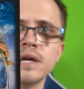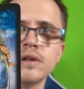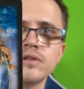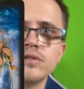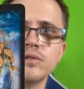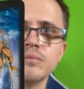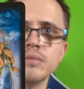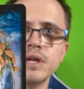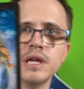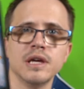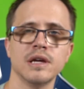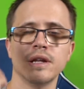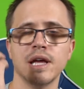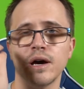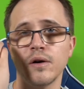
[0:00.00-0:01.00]
To
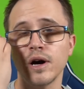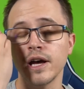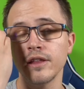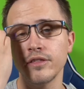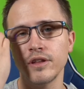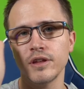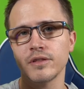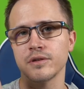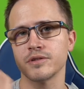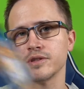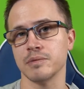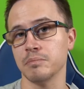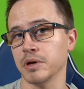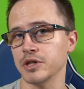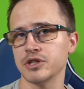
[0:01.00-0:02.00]
me, now I think there's
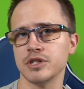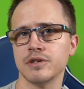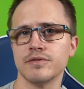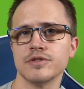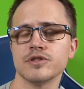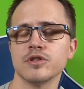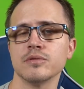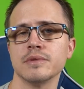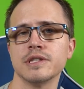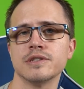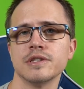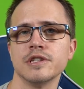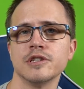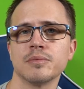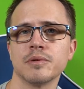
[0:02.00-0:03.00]
a bunch of different soulmates
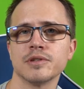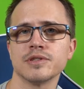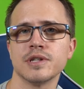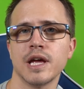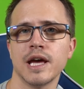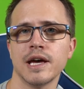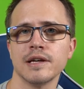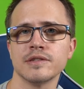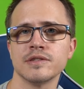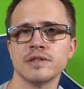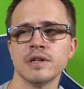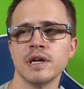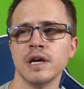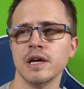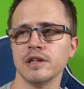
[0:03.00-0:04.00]
that each person has,
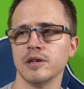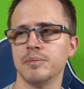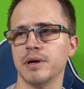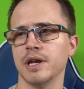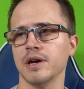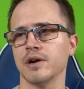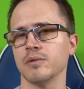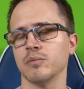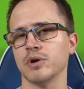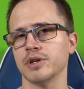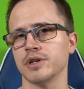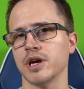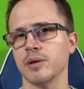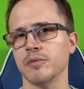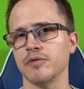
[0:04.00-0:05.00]
depending on what
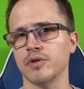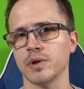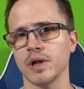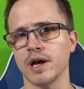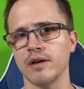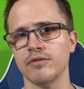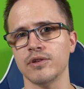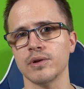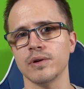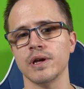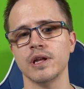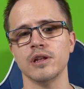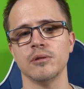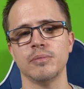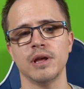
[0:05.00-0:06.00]
time of your life you're
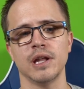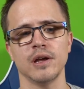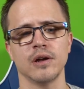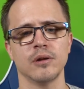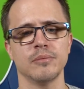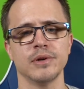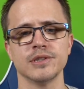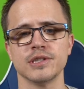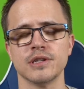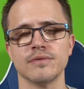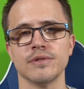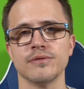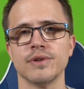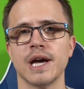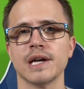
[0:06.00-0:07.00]
in, depending on a bunch of
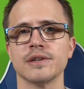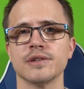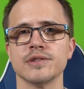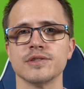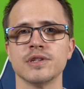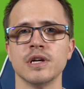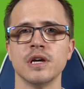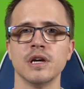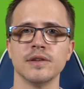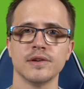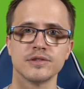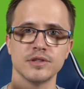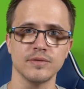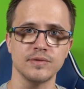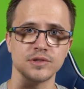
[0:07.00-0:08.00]
different factors.
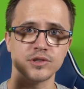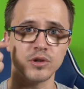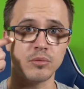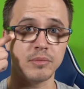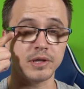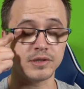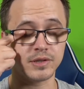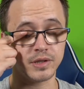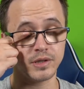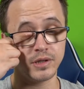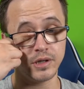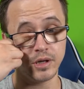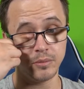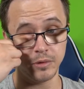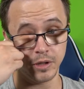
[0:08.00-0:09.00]
There's different soulmates that can
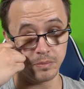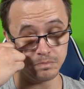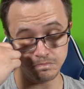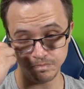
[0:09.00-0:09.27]
come in.